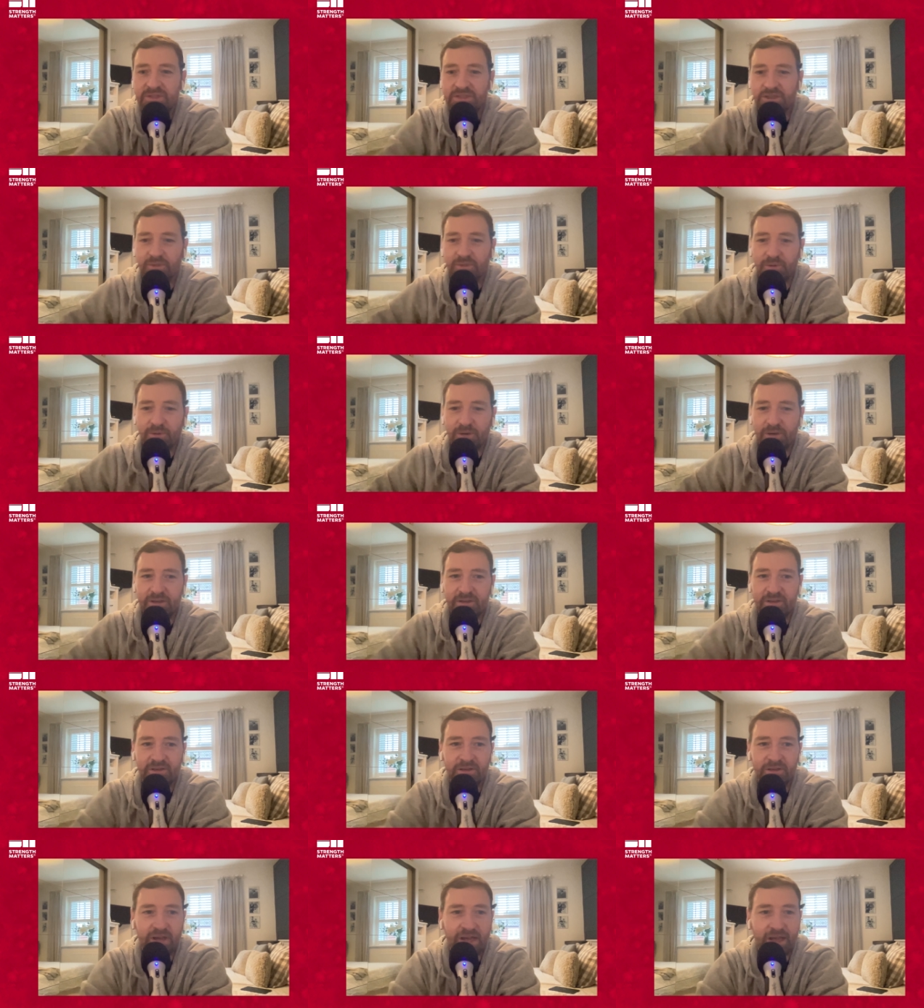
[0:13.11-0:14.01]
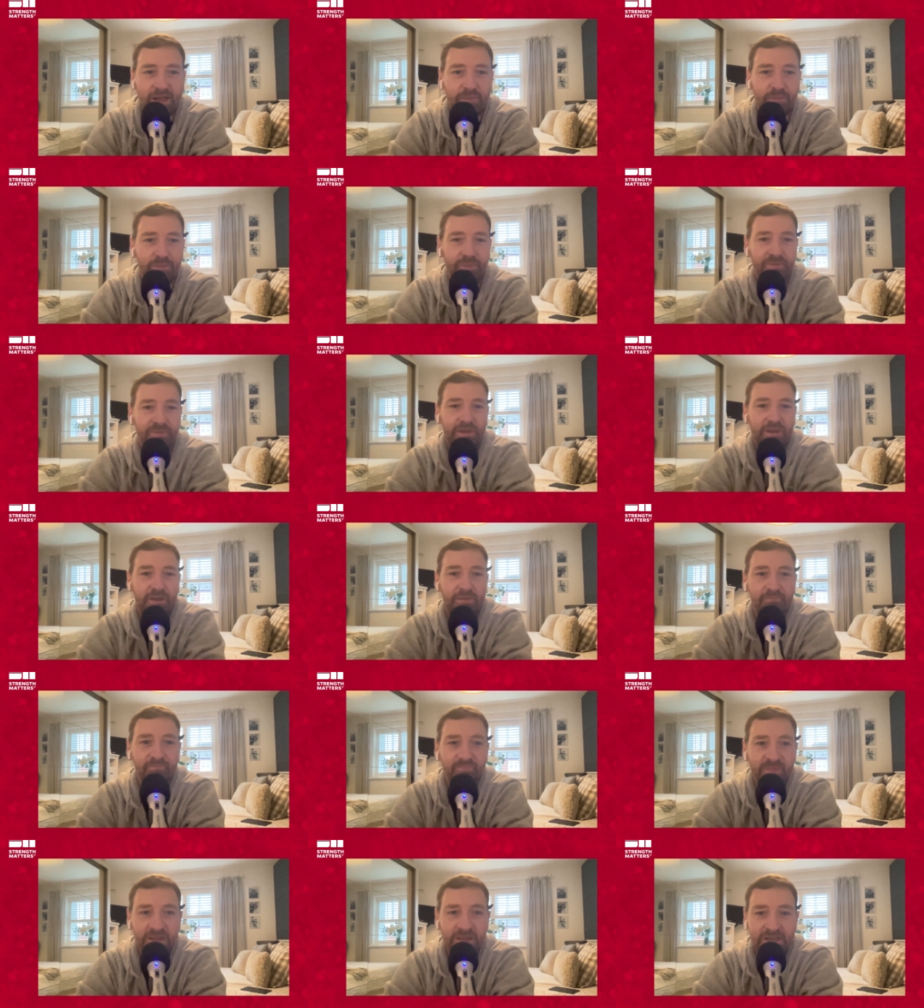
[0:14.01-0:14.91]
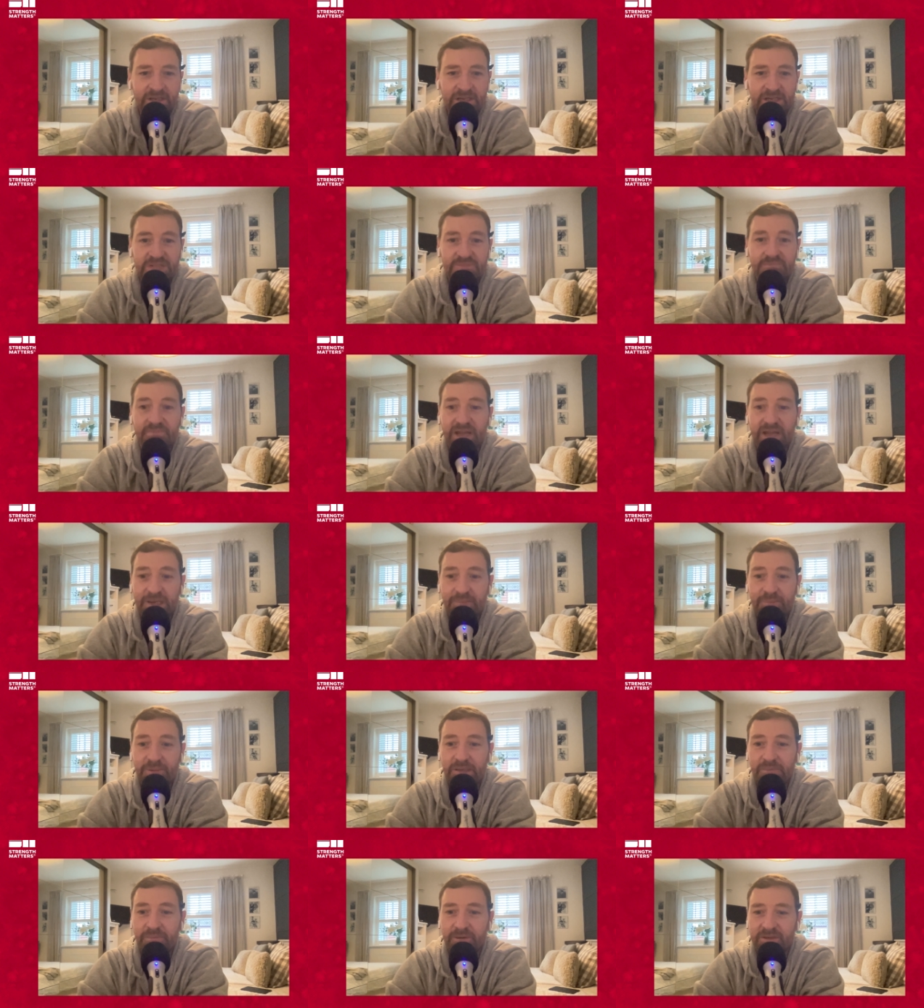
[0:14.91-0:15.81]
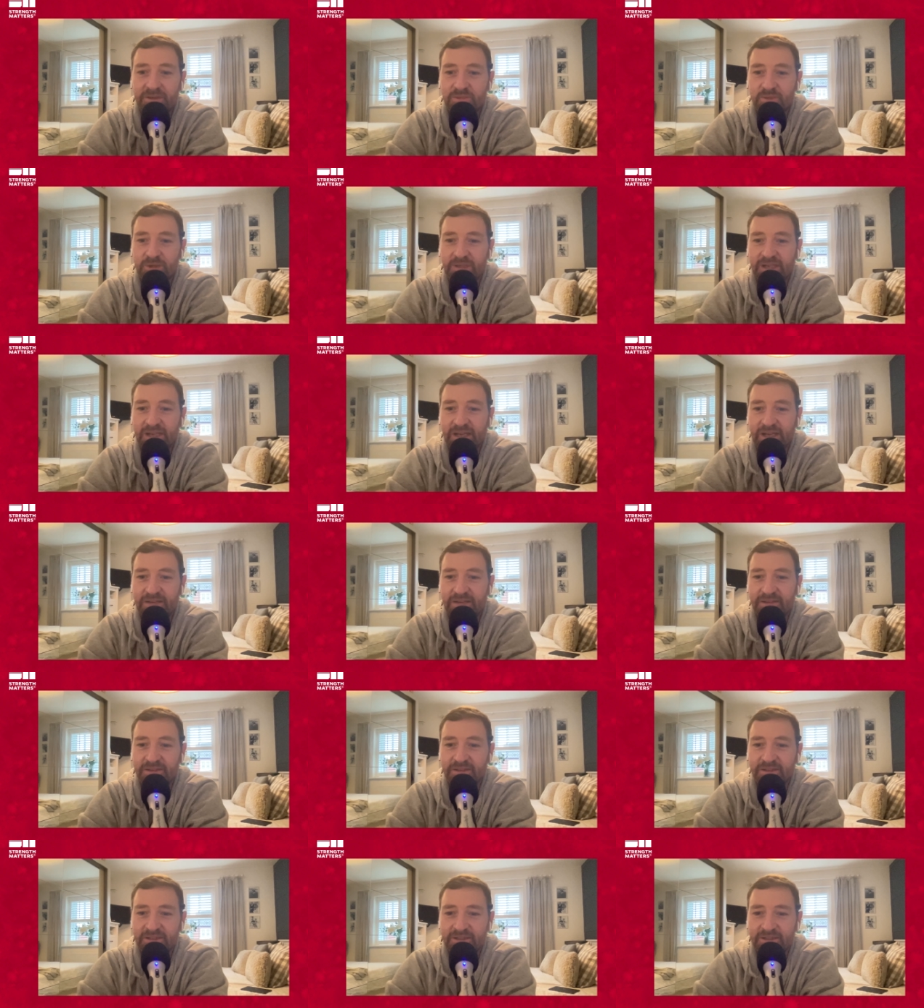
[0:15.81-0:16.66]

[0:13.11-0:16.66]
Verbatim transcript: So we wanted to help, you know, as many people as we can